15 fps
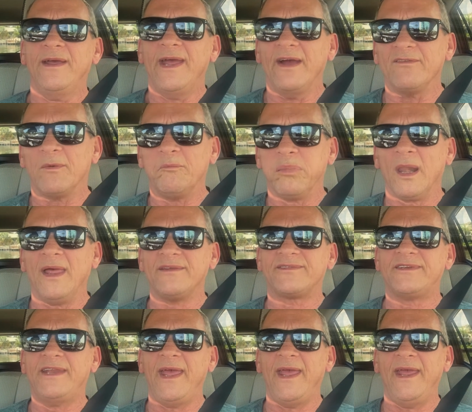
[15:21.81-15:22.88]
Have a
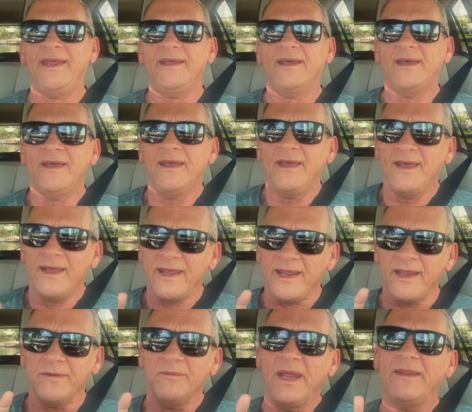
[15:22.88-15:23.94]
blessed day,
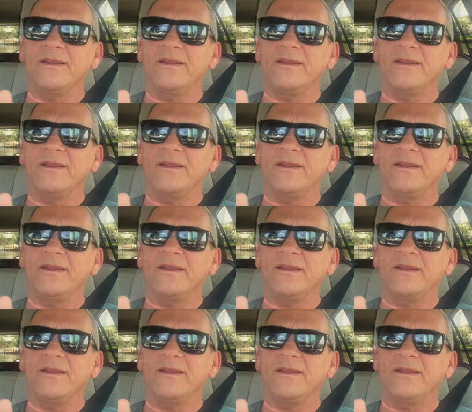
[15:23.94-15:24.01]
and may